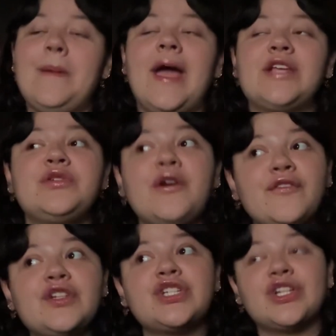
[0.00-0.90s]
I do know
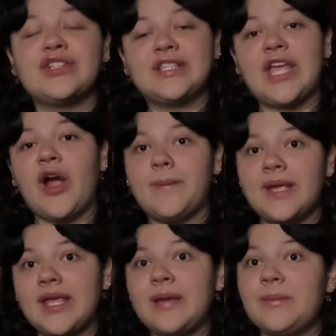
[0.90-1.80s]
for sure that they are
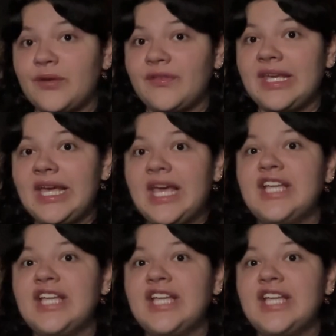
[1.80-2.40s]
making a movie.